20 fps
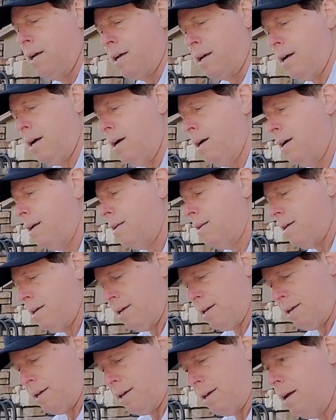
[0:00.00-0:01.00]
gun,
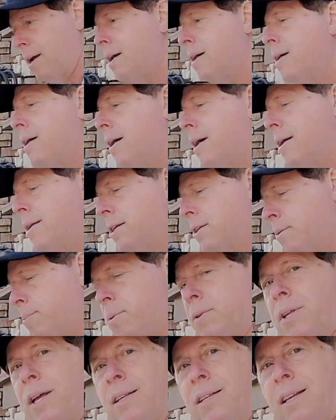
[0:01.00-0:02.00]
need to
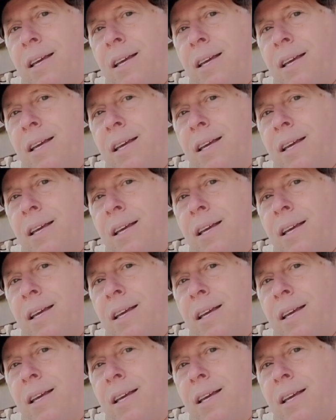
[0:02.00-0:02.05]
put that